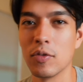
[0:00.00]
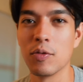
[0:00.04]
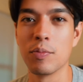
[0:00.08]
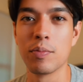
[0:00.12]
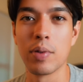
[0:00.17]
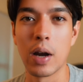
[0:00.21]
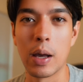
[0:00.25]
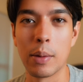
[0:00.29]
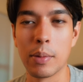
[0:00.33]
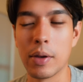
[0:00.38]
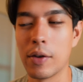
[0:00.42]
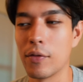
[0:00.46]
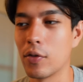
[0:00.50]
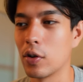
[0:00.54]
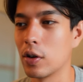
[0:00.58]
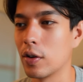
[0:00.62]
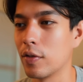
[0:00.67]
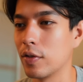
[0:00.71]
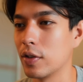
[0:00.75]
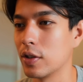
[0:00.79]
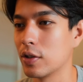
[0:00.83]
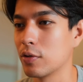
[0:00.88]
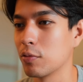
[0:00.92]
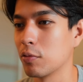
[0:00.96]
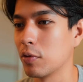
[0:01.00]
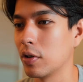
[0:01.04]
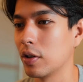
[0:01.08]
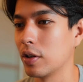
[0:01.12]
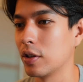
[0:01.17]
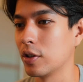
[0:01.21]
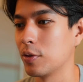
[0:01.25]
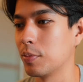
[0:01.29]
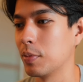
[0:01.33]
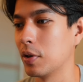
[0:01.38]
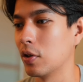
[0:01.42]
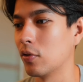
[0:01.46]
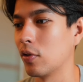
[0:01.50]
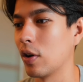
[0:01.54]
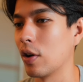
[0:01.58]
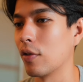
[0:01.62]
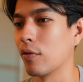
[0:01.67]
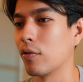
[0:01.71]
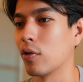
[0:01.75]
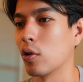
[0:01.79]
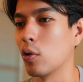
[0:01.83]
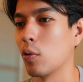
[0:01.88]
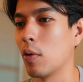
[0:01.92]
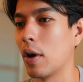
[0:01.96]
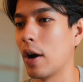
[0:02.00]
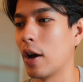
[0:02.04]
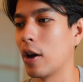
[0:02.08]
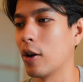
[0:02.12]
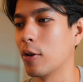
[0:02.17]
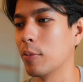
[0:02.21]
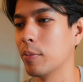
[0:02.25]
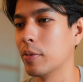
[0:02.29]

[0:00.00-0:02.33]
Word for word: You probably have heard of this one, it's been around for a while,